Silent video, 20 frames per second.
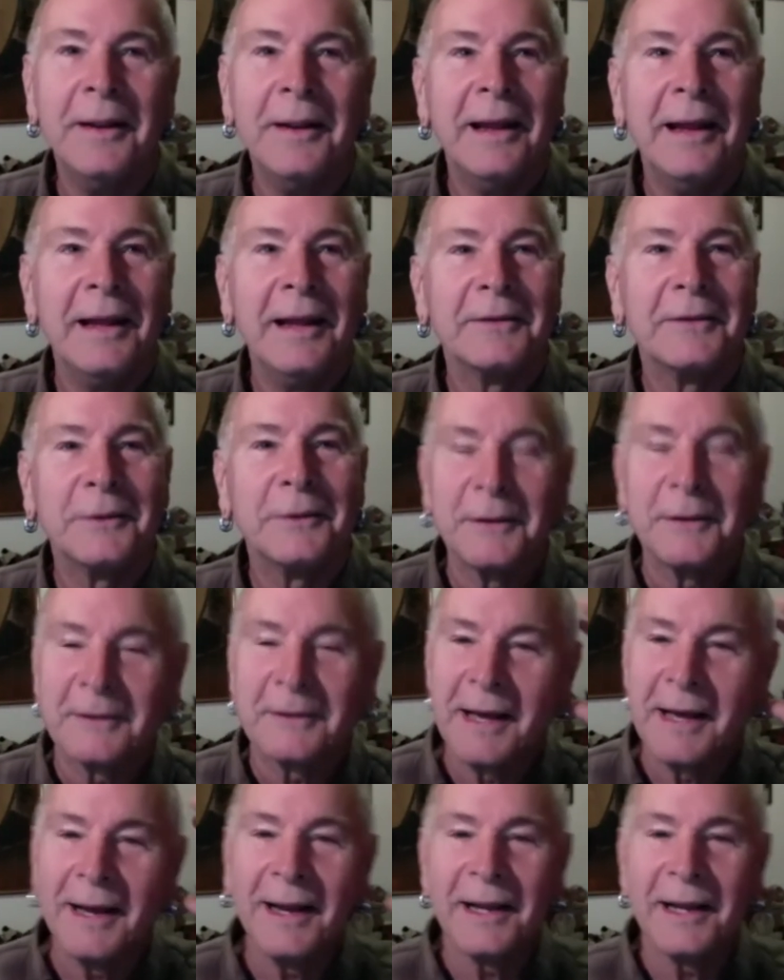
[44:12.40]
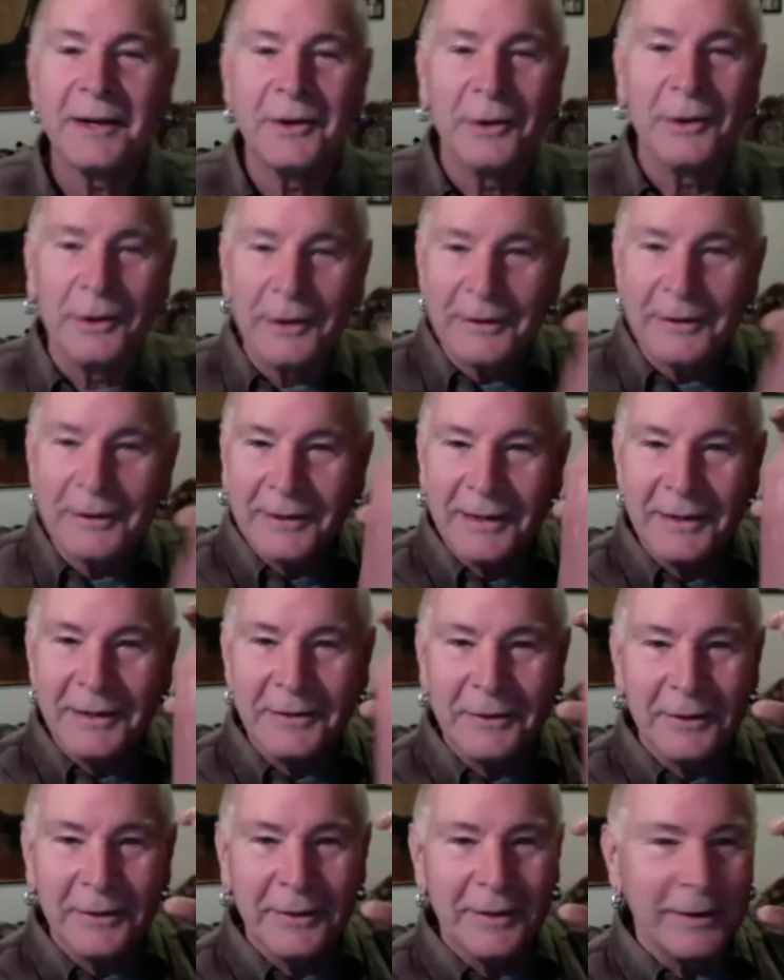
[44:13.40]
so it's kind of like you're listening
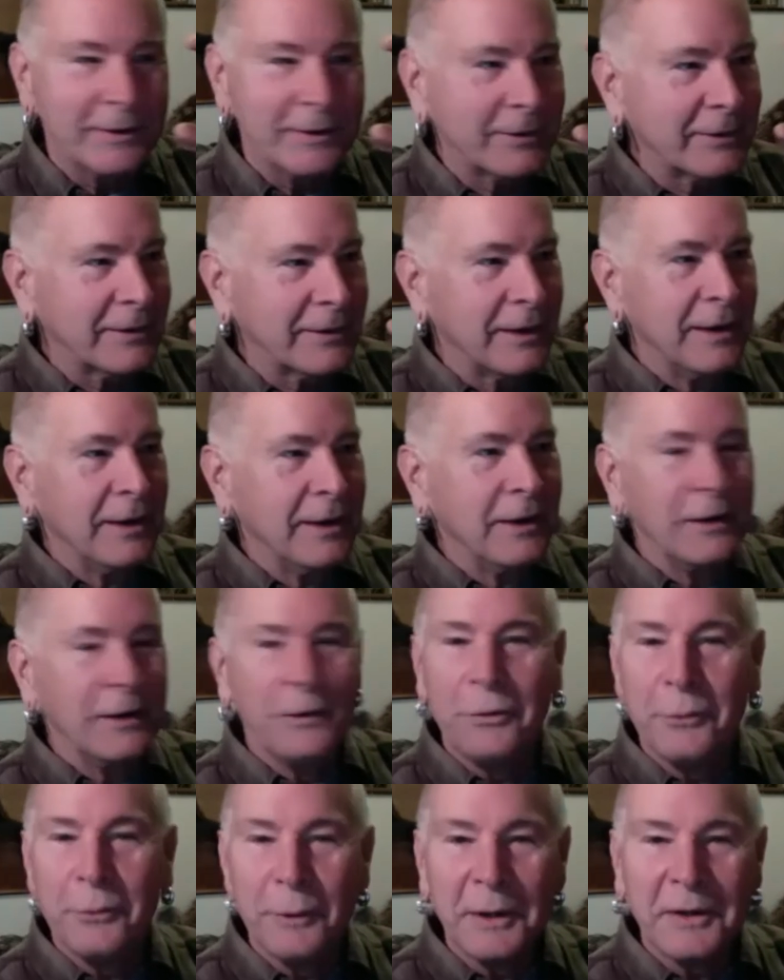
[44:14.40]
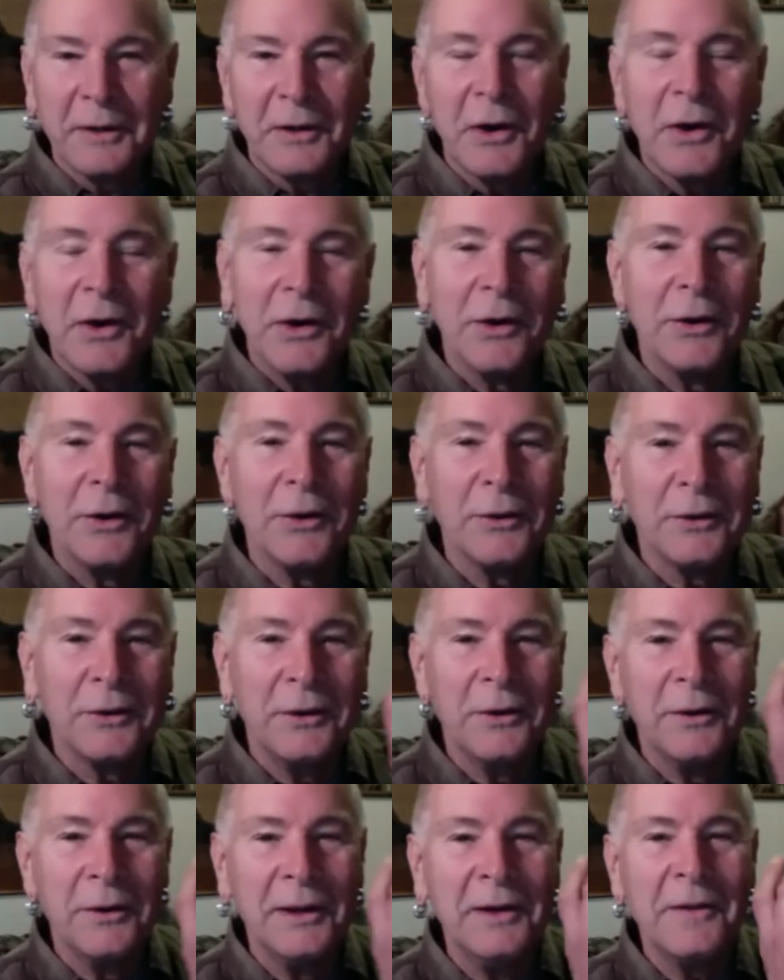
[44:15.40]
to this through a tunnel,
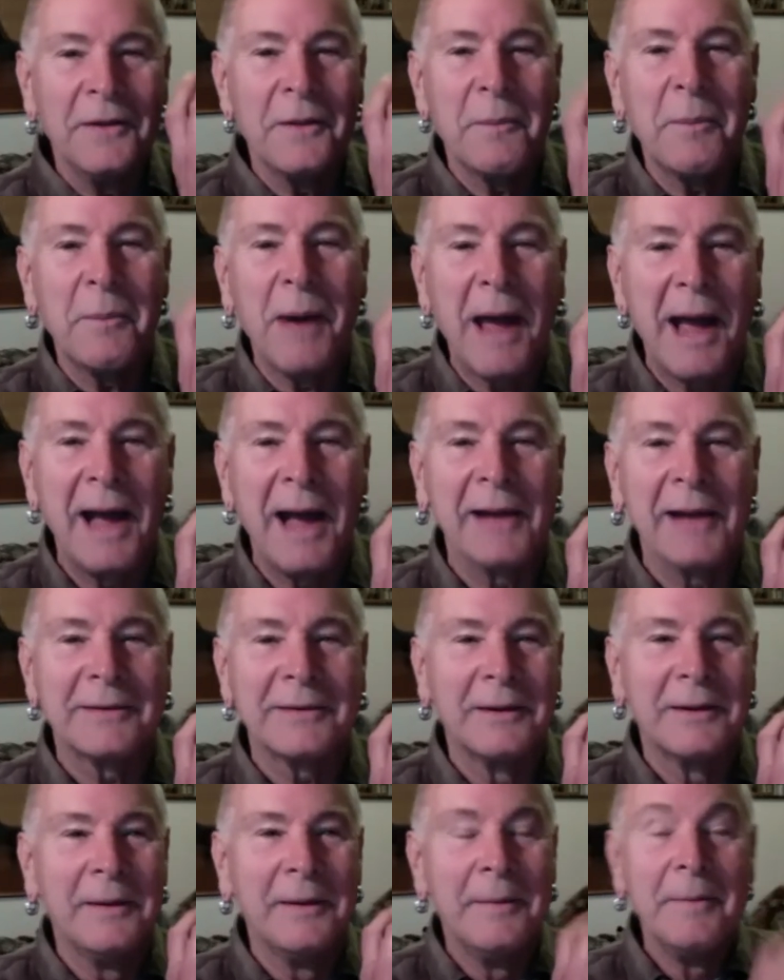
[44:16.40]
into the past.